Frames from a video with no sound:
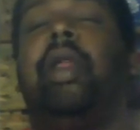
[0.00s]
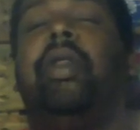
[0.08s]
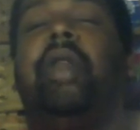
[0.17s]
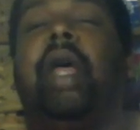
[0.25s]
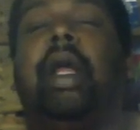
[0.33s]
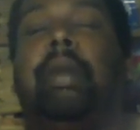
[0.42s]

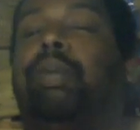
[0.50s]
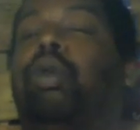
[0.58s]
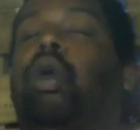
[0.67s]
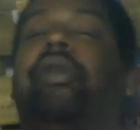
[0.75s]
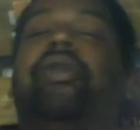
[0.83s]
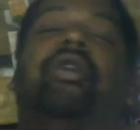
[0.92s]
that
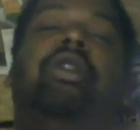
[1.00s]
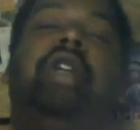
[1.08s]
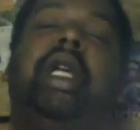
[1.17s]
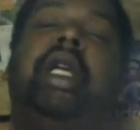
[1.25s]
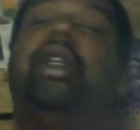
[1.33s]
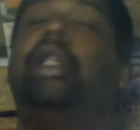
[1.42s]
brought free
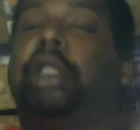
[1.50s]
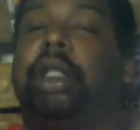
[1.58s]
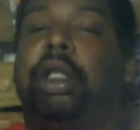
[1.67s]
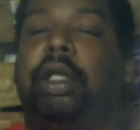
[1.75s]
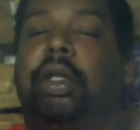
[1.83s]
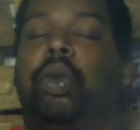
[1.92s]

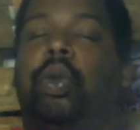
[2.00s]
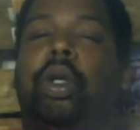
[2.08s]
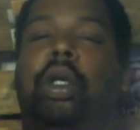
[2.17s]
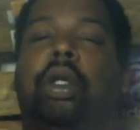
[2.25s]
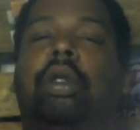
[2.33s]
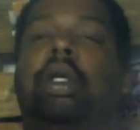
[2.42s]
energy to the
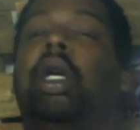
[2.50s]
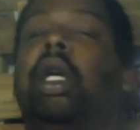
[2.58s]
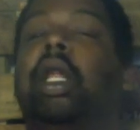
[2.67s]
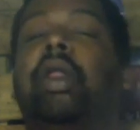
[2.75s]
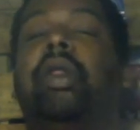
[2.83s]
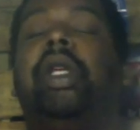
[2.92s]
world.
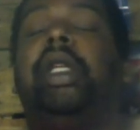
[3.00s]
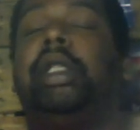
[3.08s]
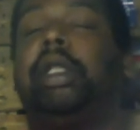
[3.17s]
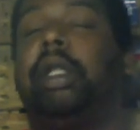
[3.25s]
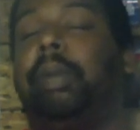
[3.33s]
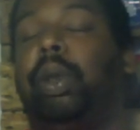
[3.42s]
These
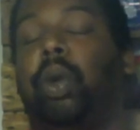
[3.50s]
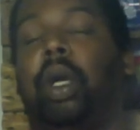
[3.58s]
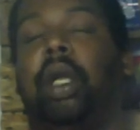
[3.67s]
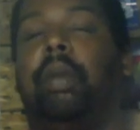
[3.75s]
could be one of the